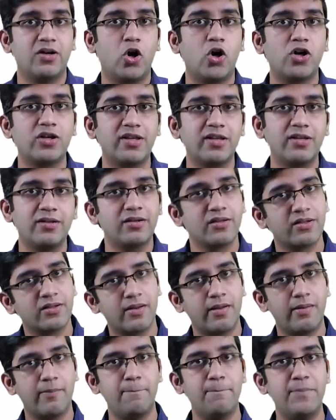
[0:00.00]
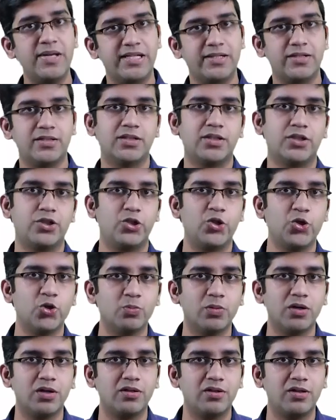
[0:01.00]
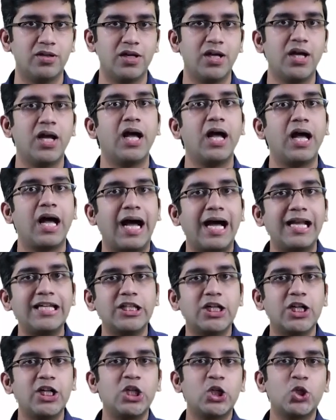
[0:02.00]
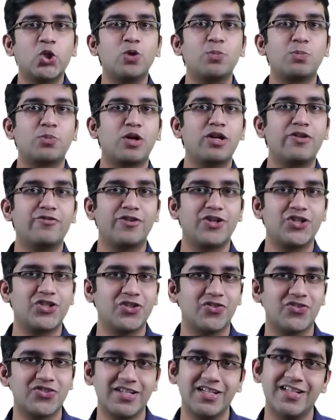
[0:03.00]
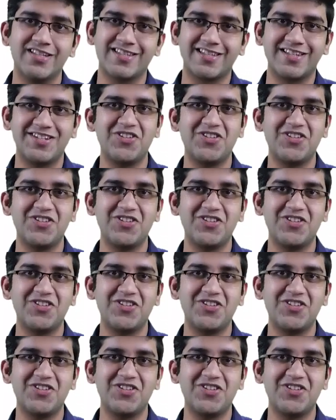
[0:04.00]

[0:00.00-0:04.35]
organ? Big tumor. Uncontrolled proliferation of cells,